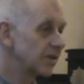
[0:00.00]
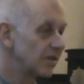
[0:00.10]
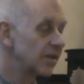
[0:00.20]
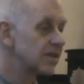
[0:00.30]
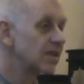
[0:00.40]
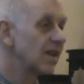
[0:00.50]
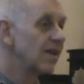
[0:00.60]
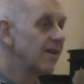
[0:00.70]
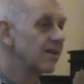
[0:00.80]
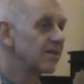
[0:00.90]
Unless
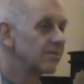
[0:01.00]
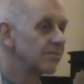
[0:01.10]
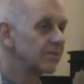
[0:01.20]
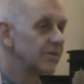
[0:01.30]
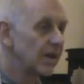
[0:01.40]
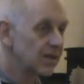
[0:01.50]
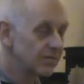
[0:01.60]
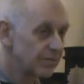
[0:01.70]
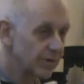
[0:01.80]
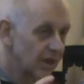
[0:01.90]

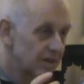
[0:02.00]
one